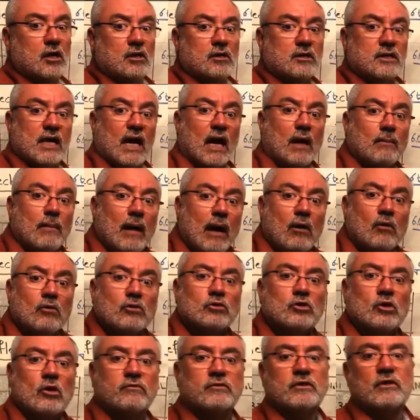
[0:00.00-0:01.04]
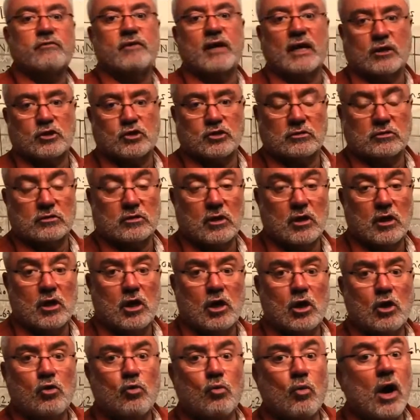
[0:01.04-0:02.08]
the amount of deflection.
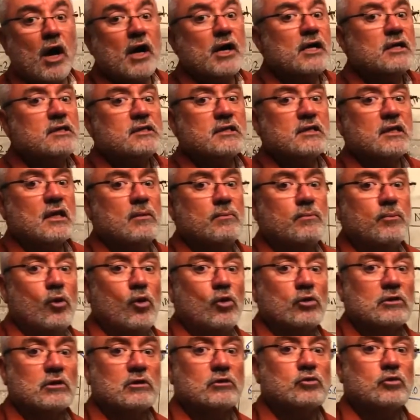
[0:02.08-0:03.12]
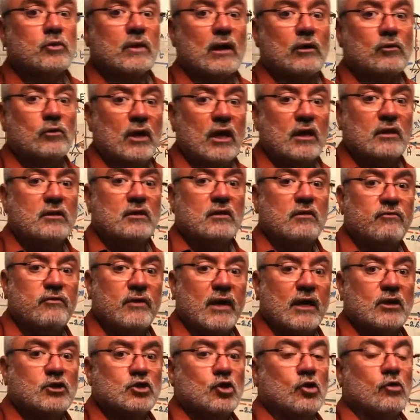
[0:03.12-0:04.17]
Why is it important to calculate the
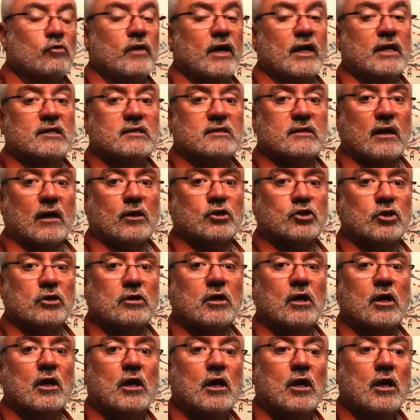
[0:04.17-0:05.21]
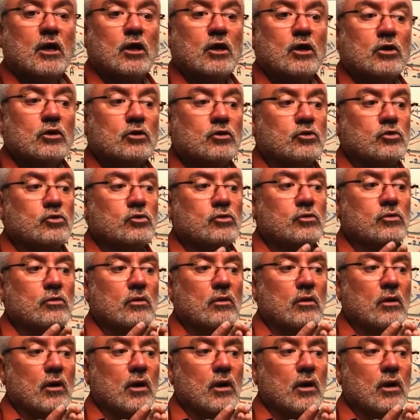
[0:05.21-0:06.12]
deflection of any structure? To